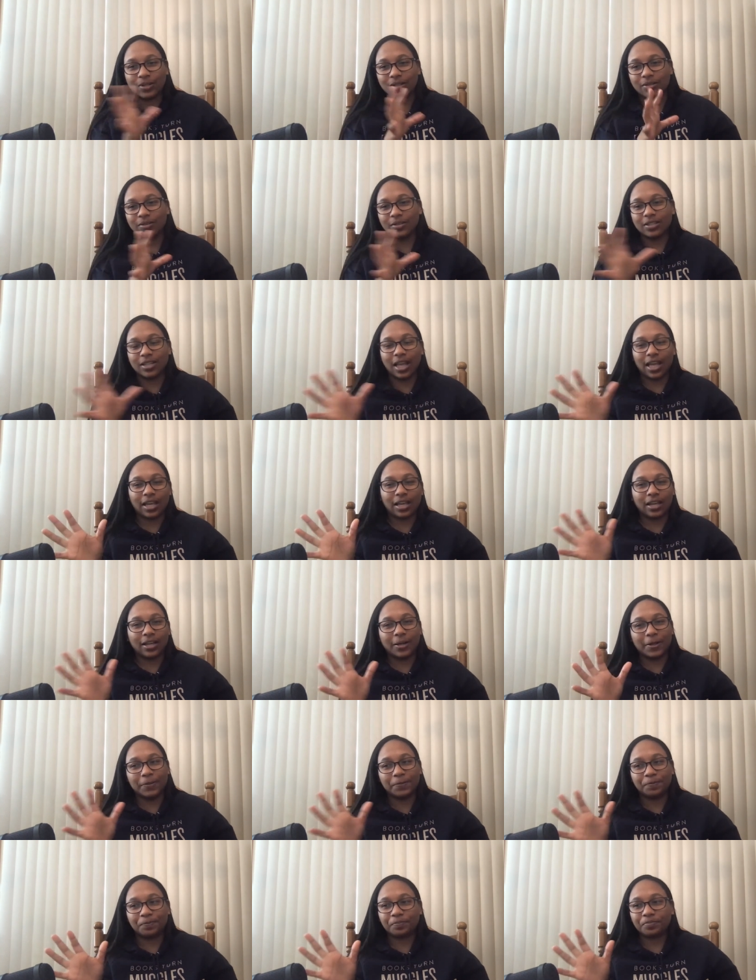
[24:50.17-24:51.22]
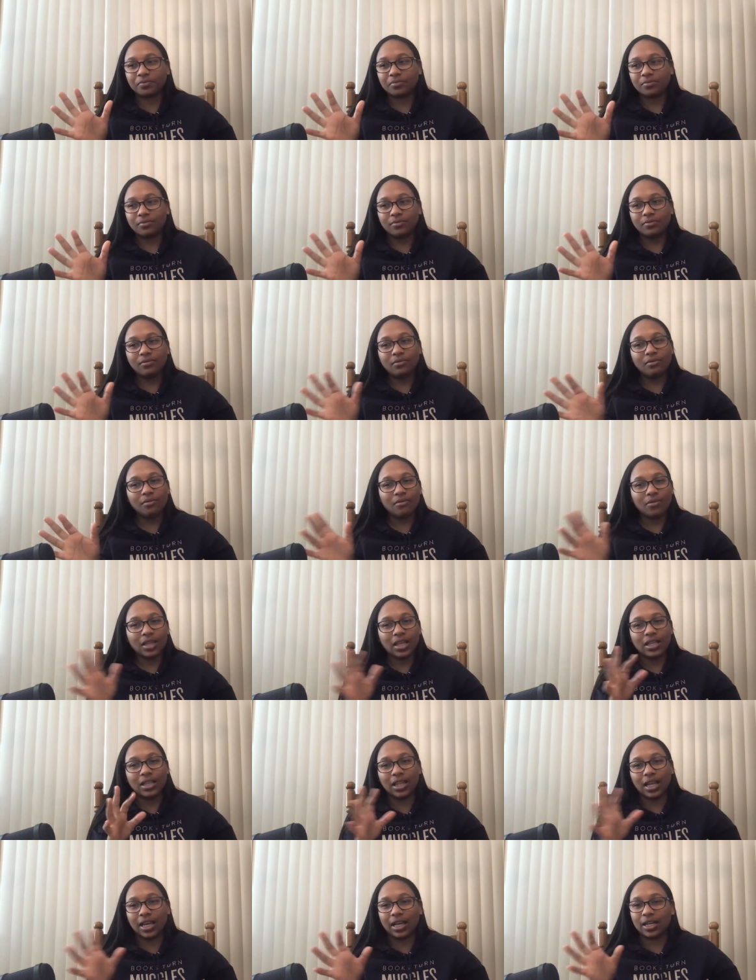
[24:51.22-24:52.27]
those like um
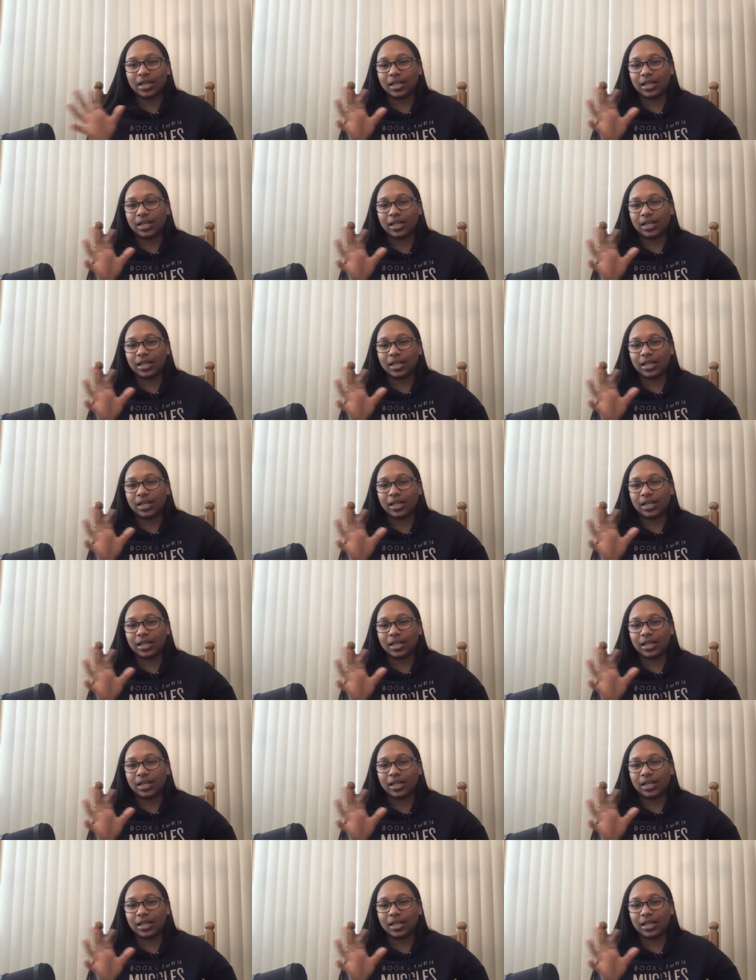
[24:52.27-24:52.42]
like